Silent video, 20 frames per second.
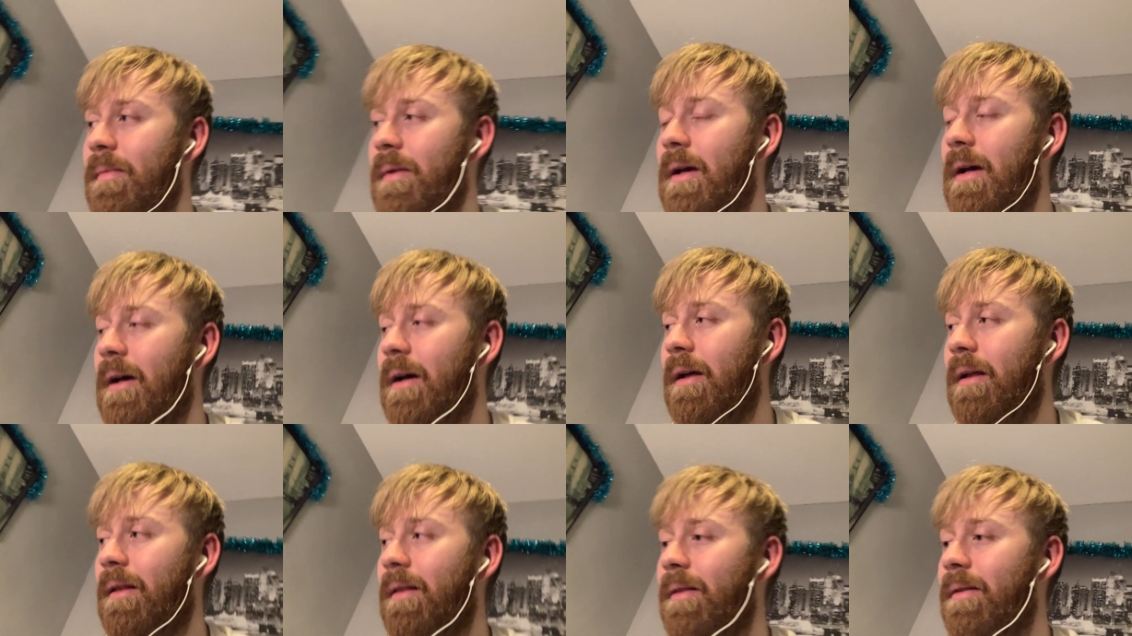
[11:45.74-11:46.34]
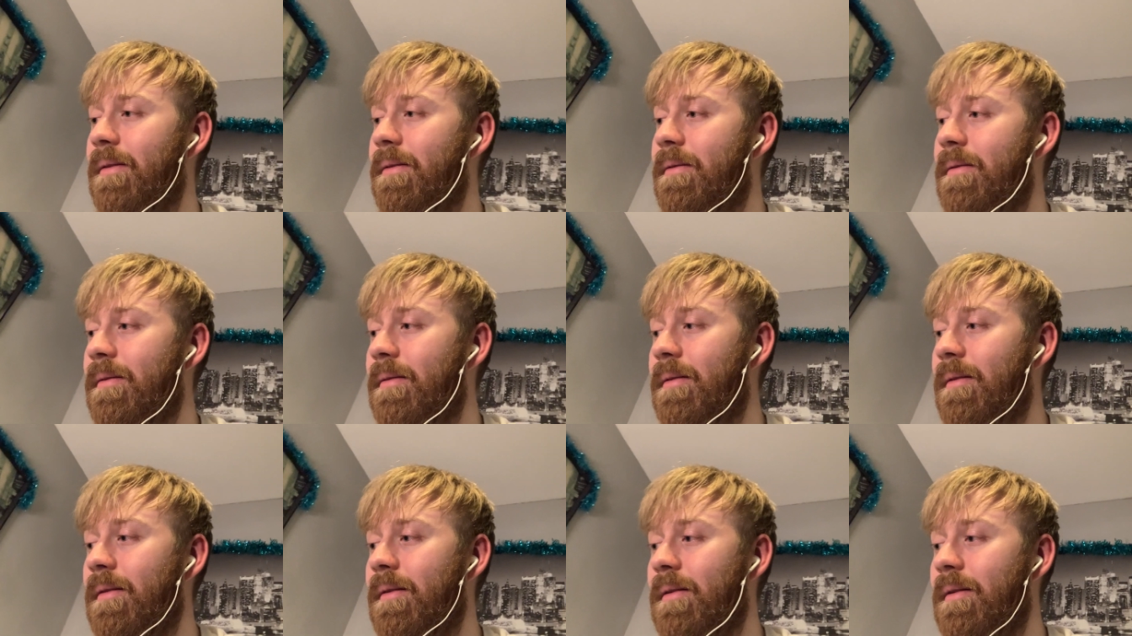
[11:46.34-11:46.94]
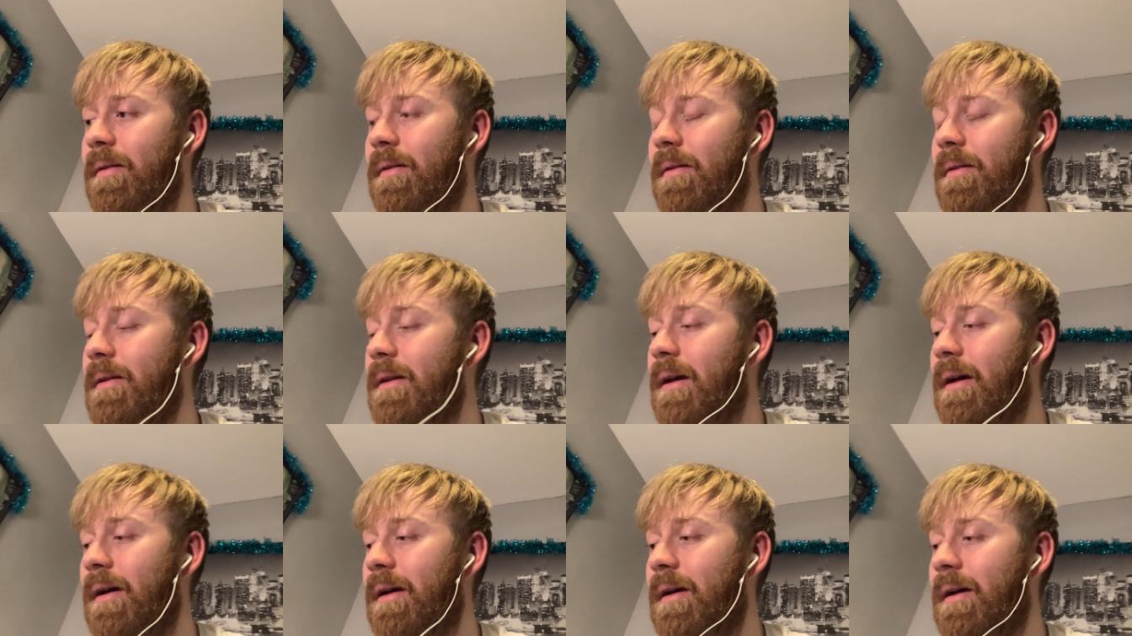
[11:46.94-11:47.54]
and
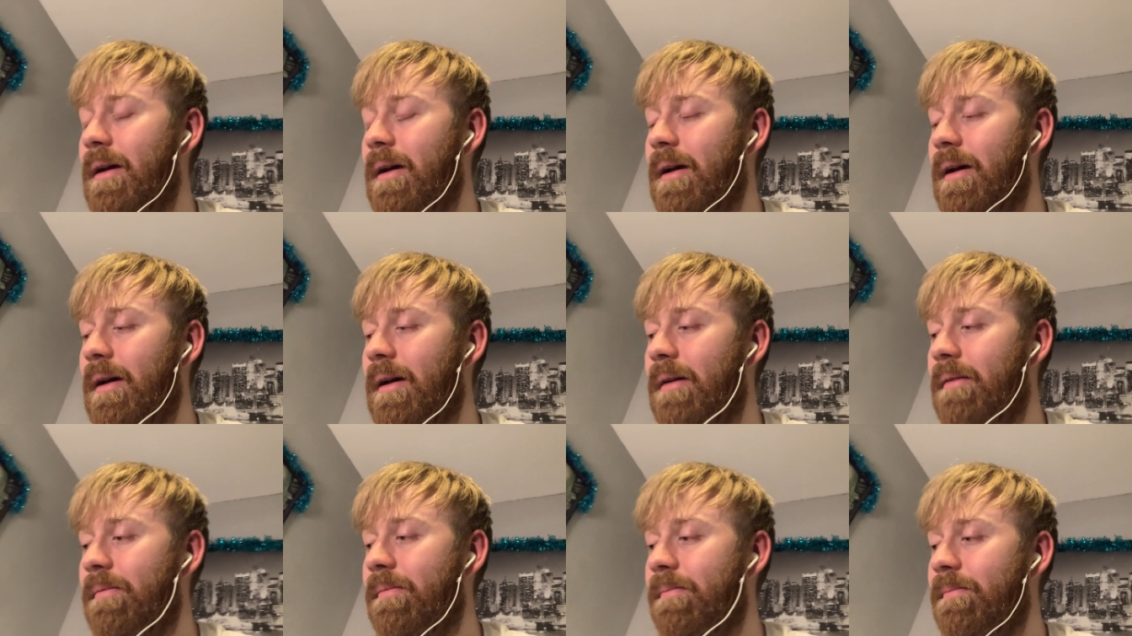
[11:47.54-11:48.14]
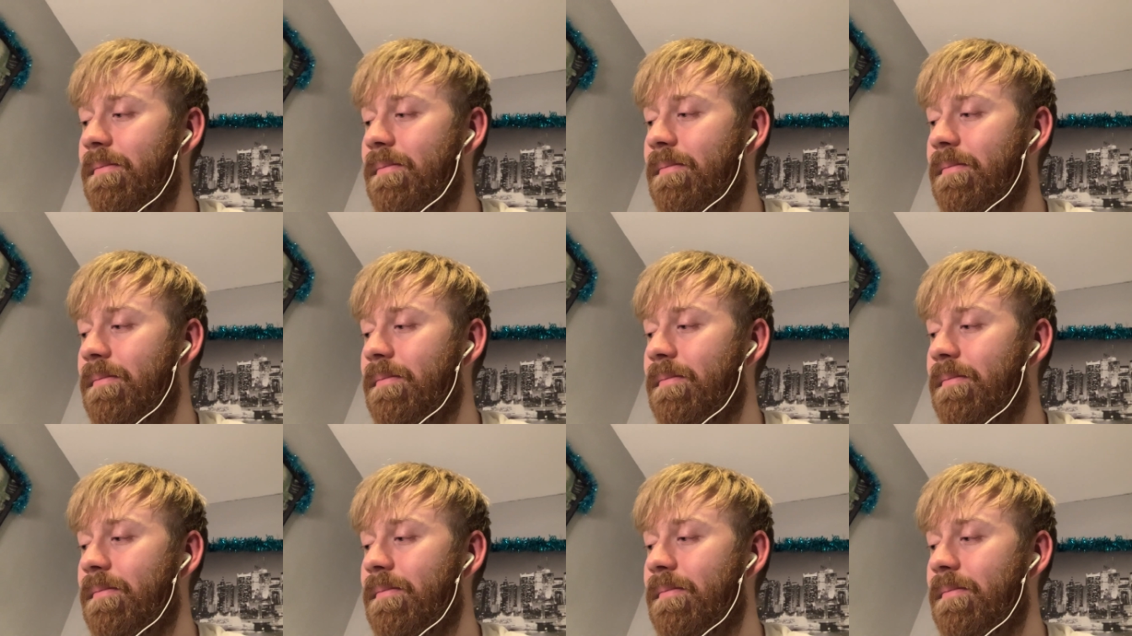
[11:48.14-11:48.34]
yeah, um,